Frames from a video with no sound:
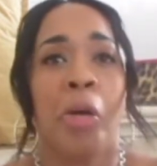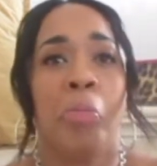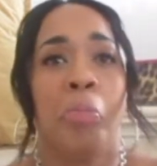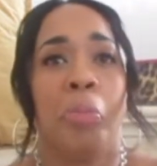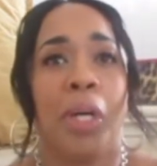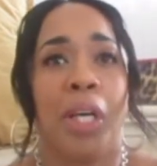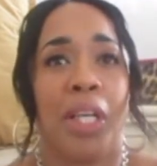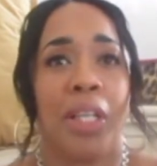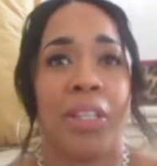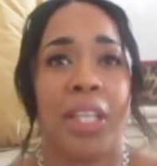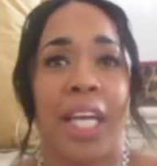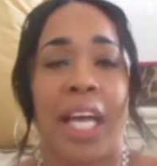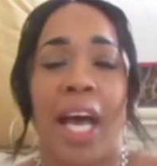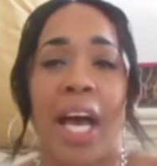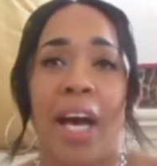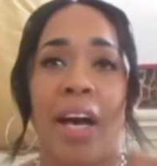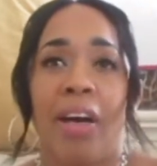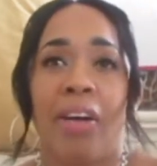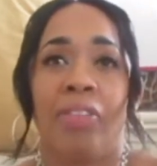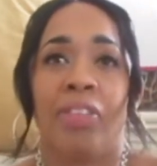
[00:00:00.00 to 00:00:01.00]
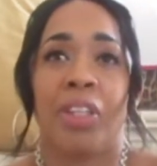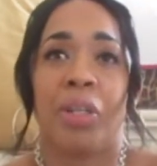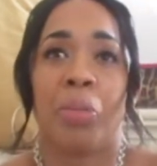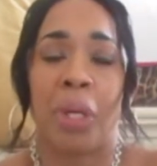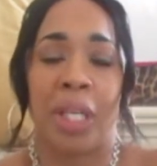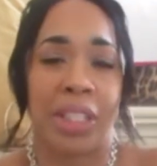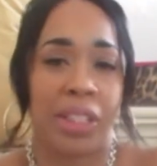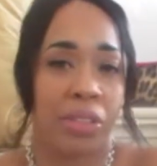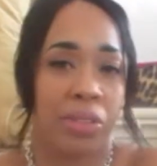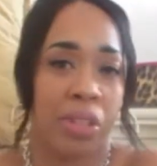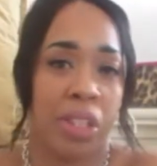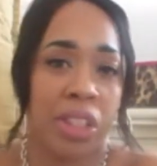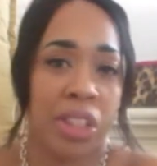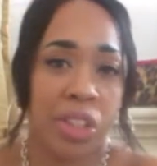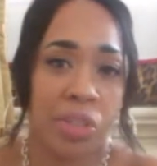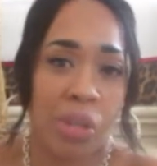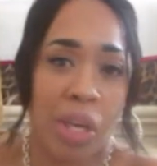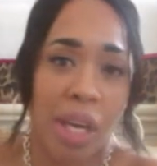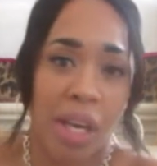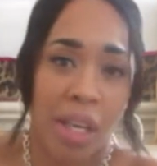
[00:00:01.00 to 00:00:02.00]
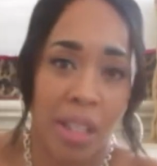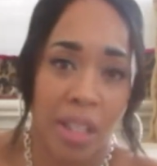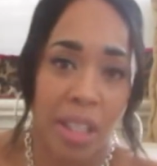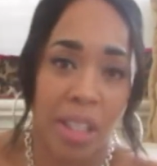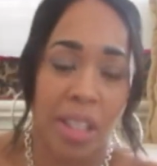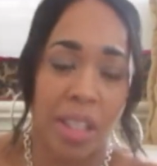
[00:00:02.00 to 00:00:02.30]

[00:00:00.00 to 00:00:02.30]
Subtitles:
But they have an amazing restaurant.